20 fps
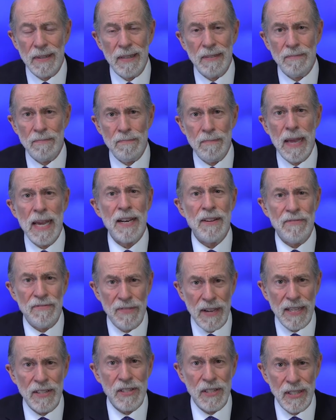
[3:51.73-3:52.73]

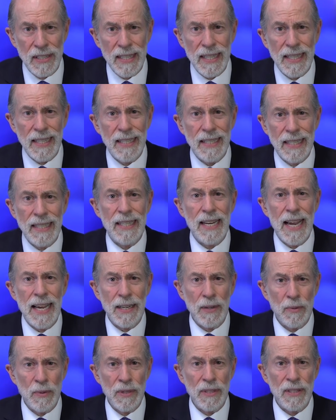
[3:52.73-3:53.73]
manifestly
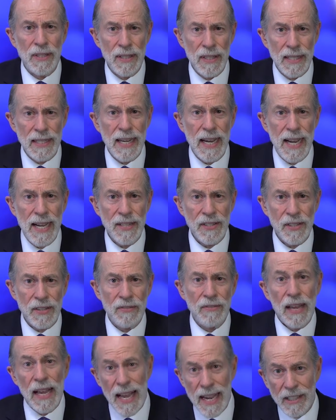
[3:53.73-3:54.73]
inadequate to the task
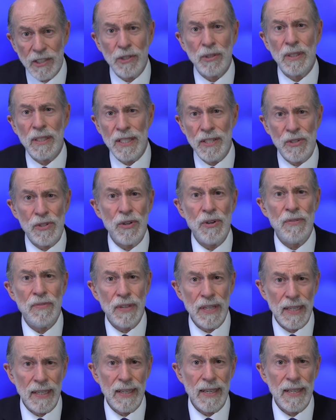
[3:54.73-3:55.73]
of actually
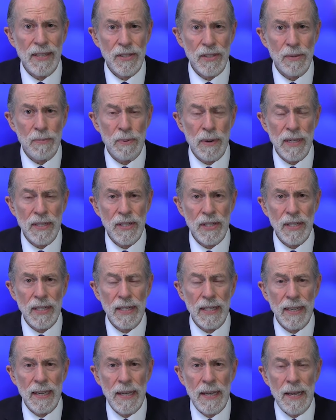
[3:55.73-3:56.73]
serving as the
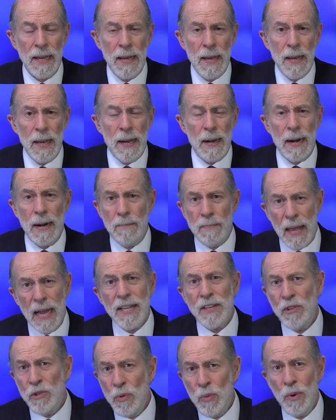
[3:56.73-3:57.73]
president.
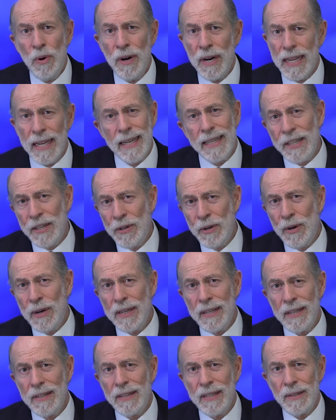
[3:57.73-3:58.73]
I do worry, and
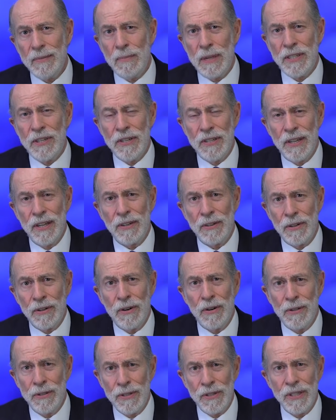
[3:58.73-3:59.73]
I mentioned Tucker
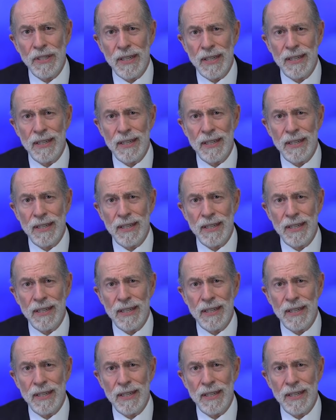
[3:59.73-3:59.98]
Carlson